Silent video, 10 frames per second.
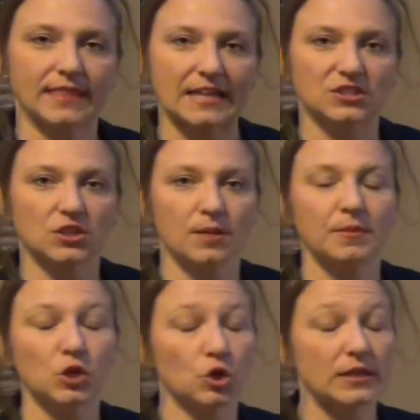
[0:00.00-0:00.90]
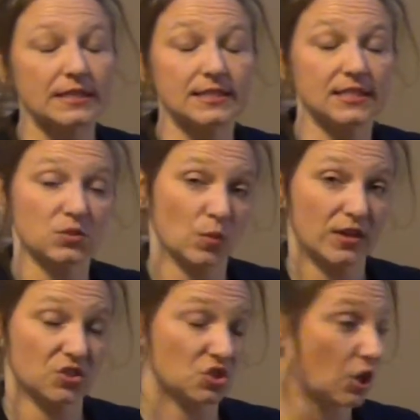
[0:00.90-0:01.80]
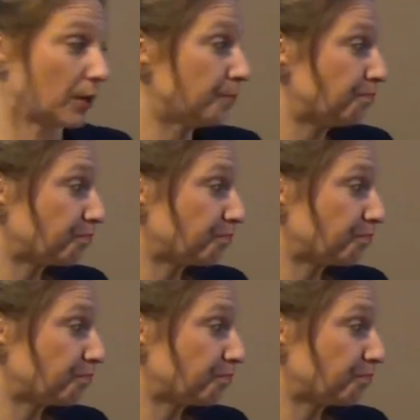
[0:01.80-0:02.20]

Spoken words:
That's going to be your easiest way to start.